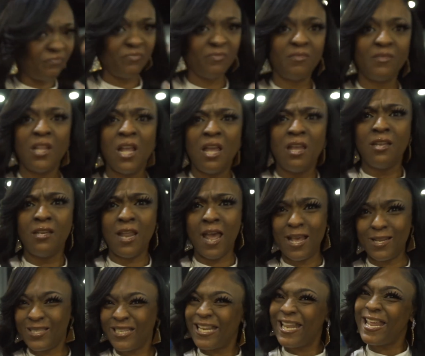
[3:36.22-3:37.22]
I'm
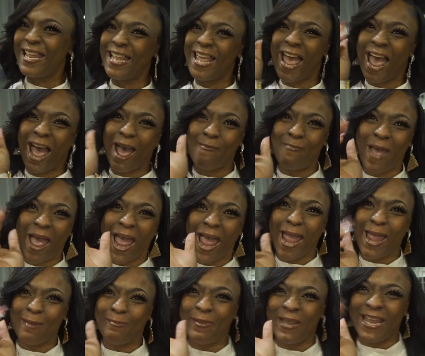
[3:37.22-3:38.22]
here with Mama. I
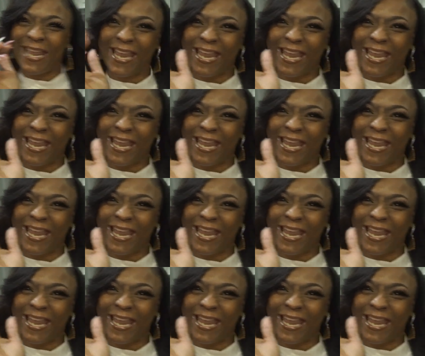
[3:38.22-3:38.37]
love